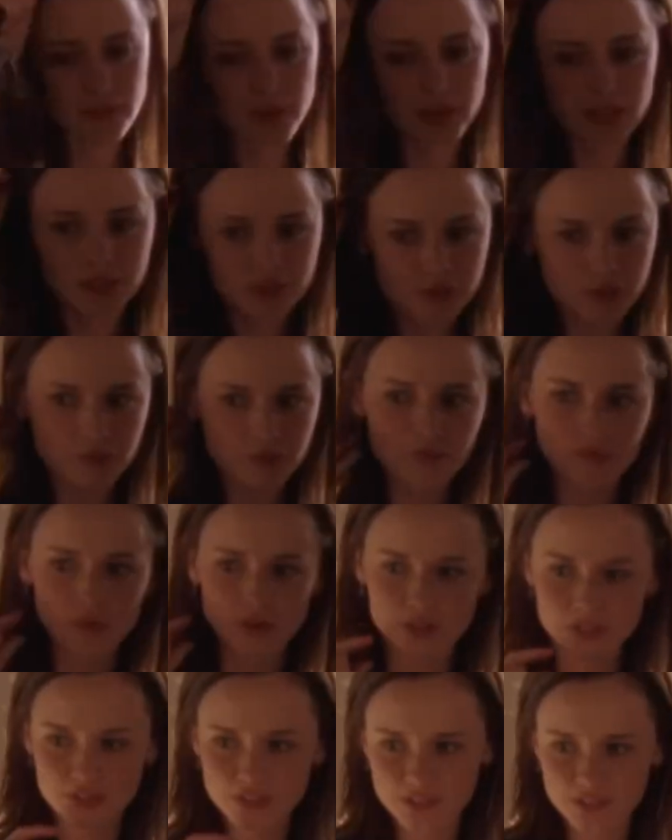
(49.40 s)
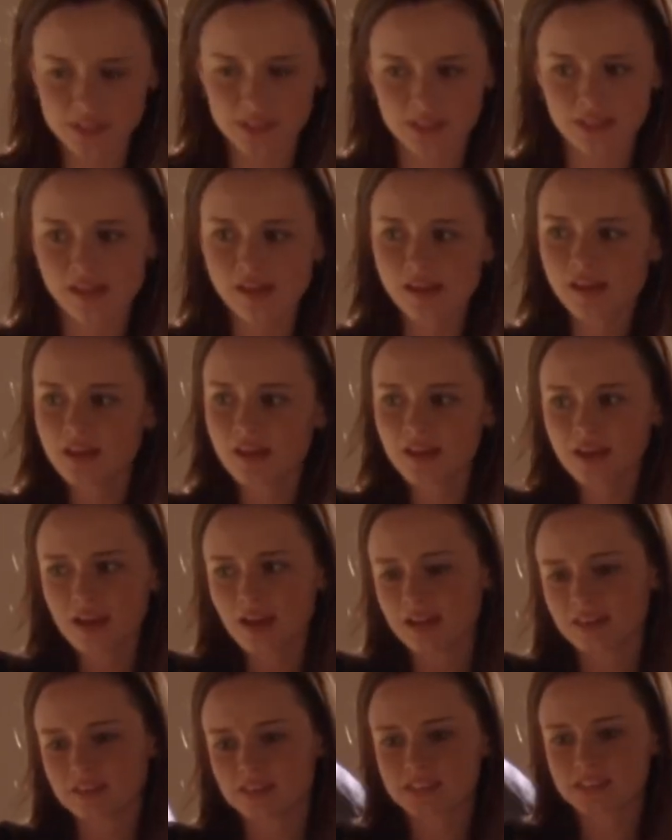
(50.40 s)
on the best room first and,
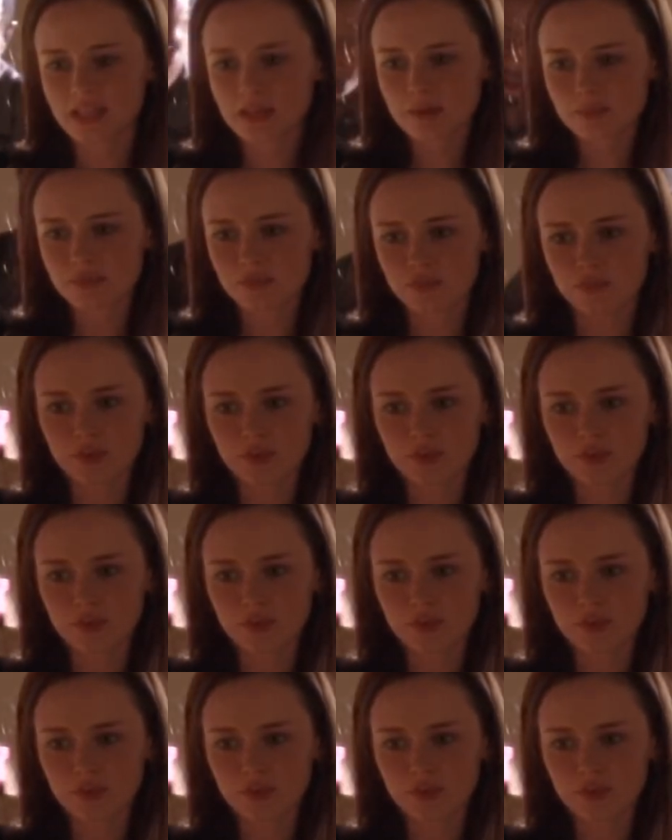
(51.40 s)
and set up the